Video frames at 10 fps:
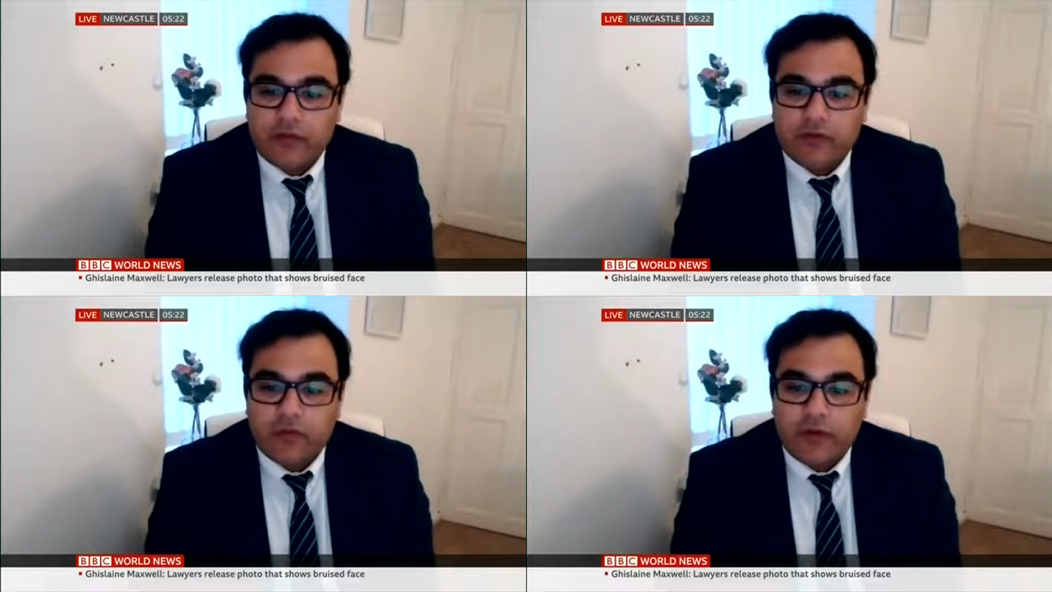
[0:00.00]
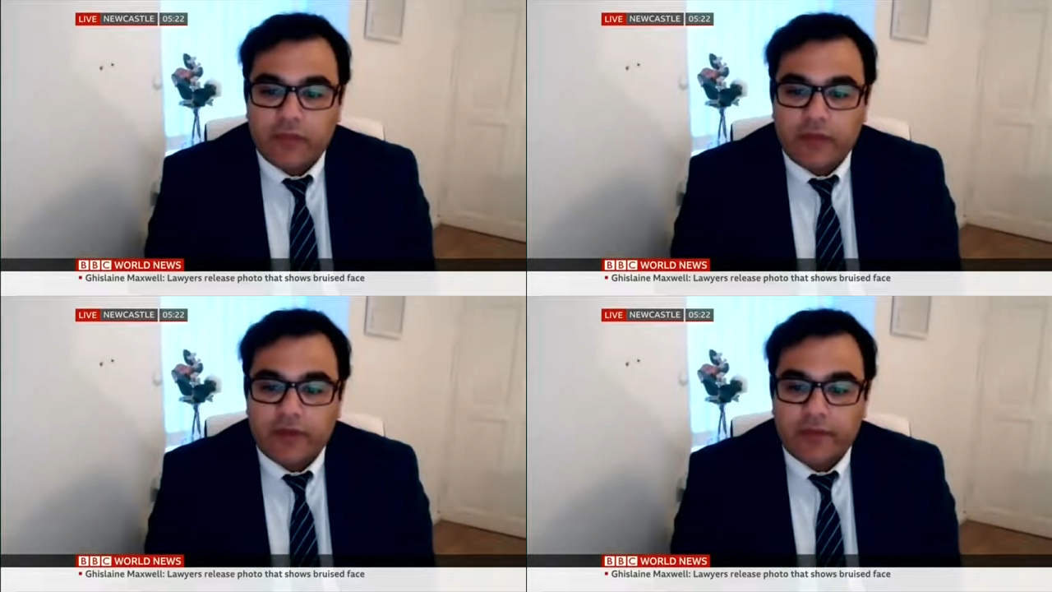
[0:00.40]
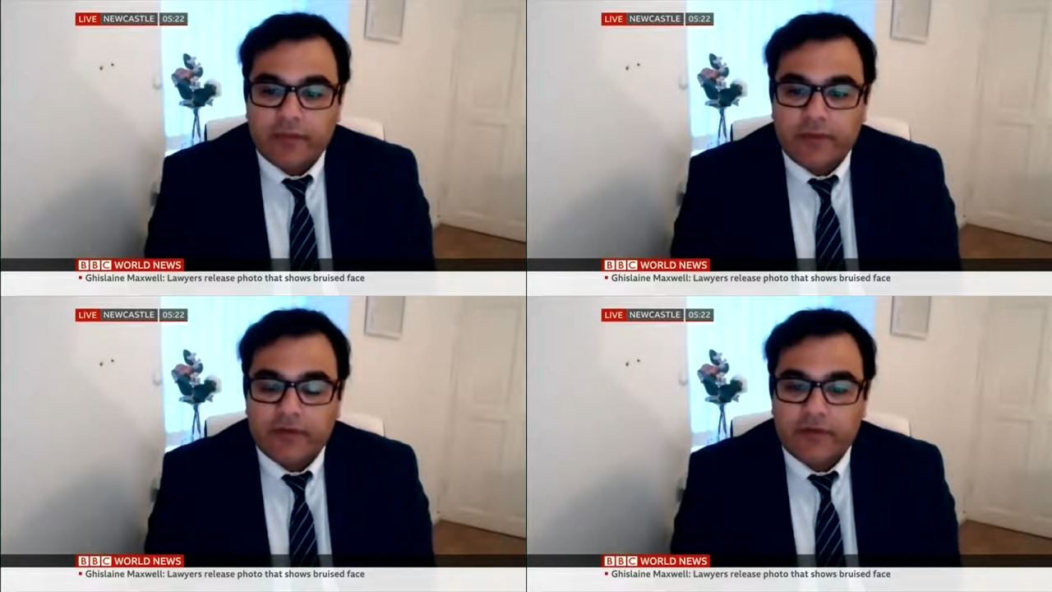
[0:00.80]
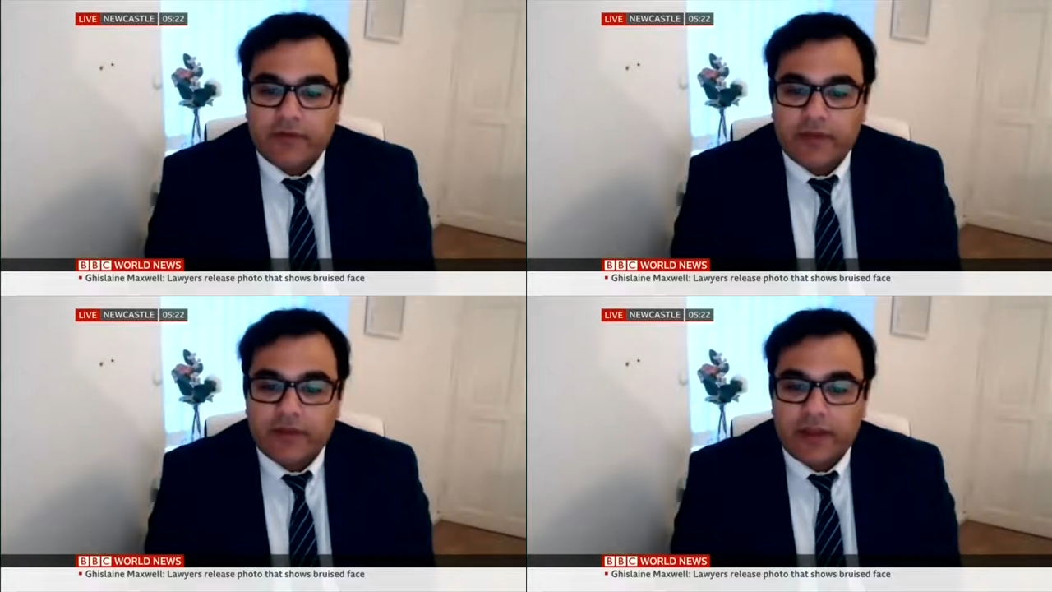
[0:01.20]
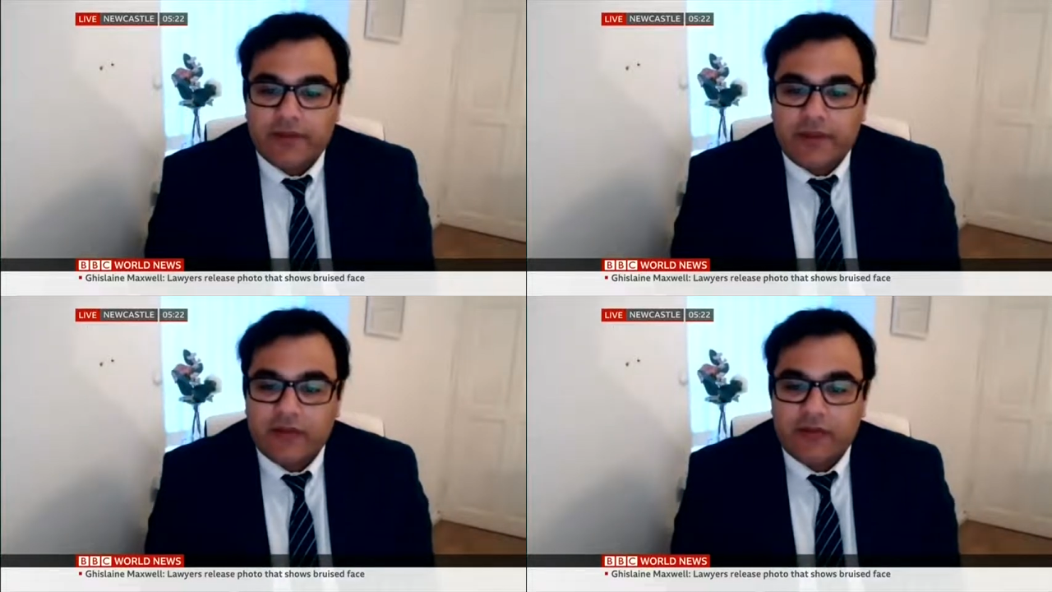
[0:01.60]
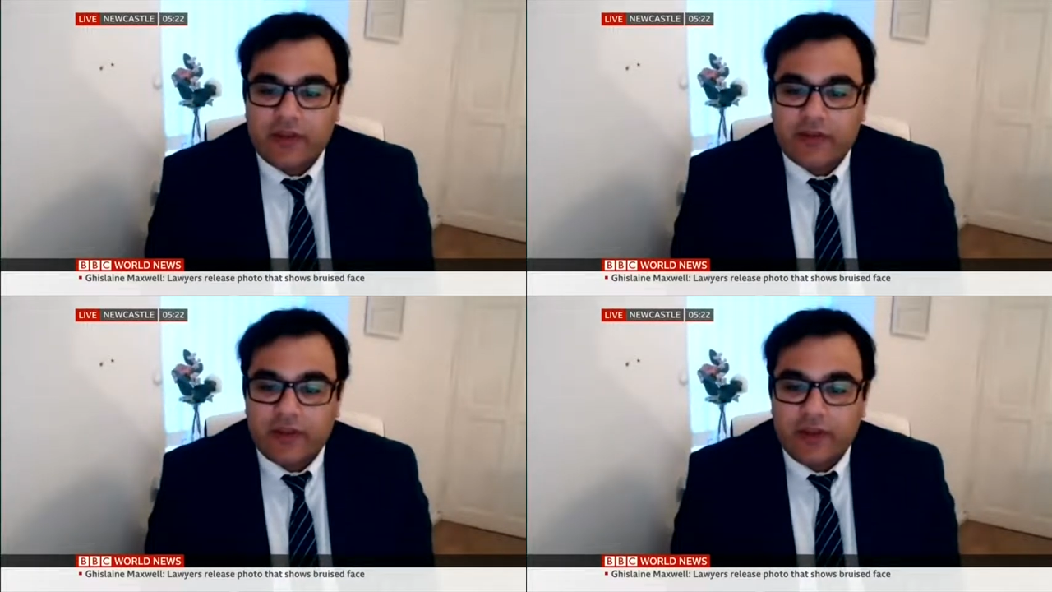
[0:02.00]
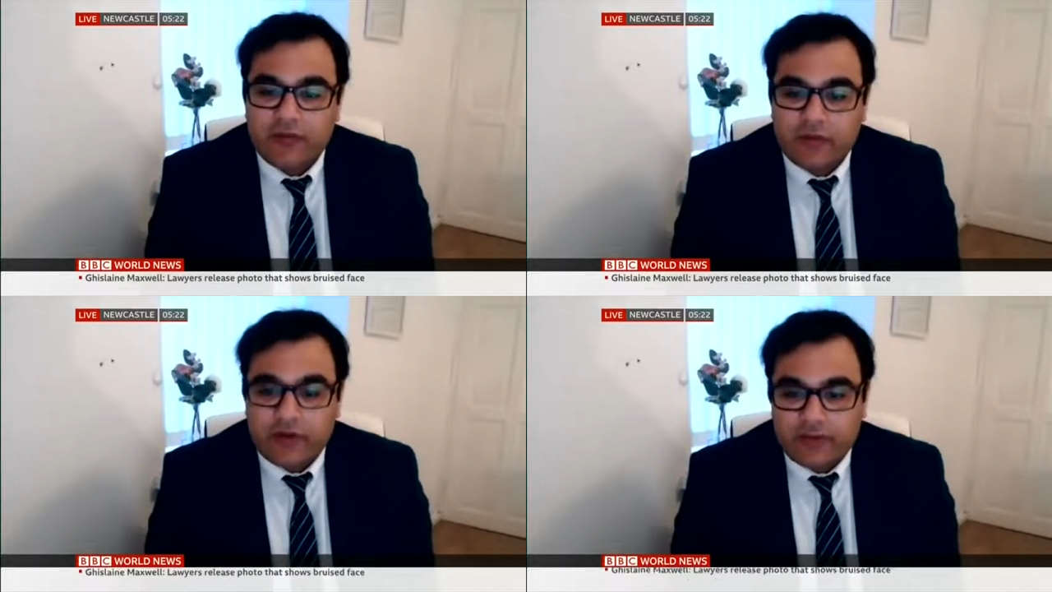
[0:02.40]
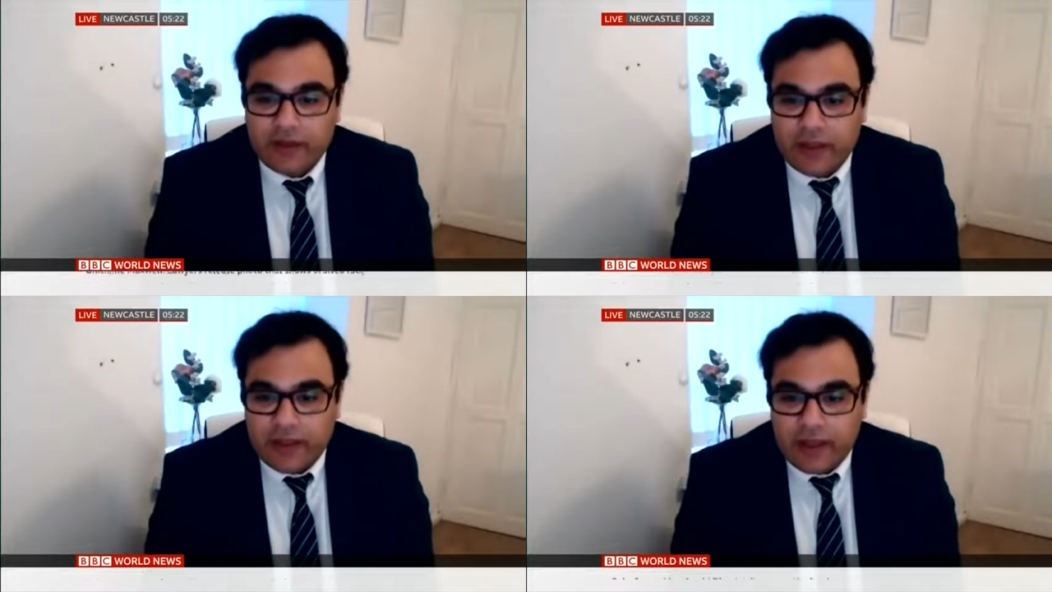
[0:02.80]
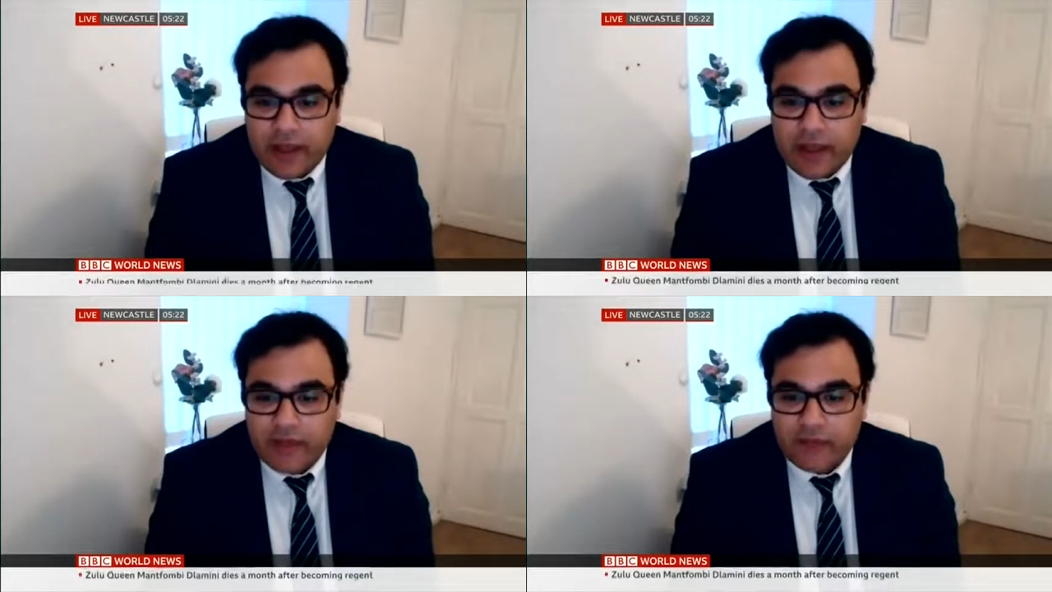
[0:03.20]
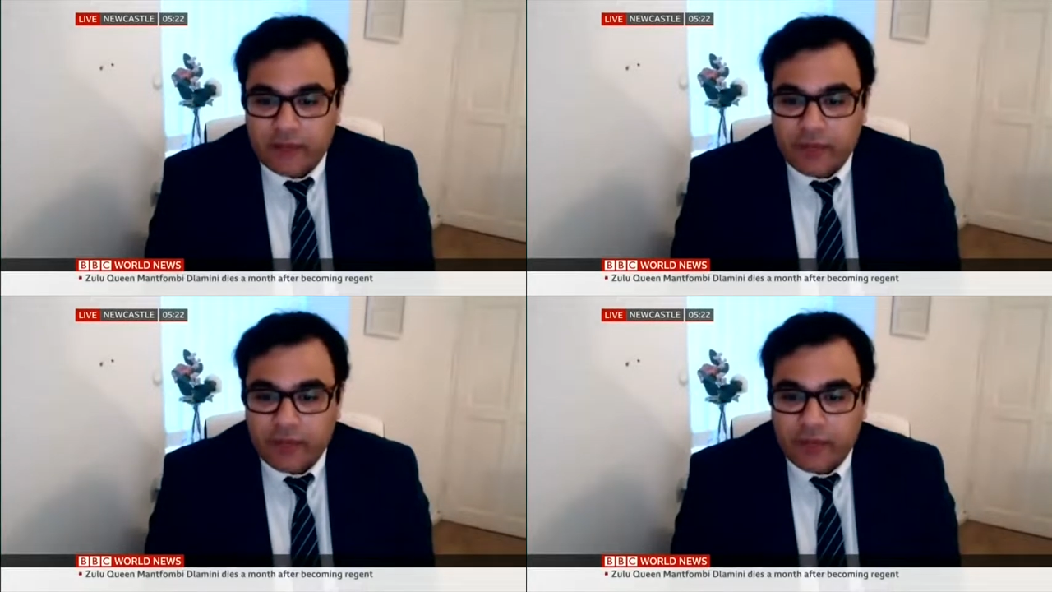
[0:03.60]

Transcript: So because of this kind of increased interest, it, it, has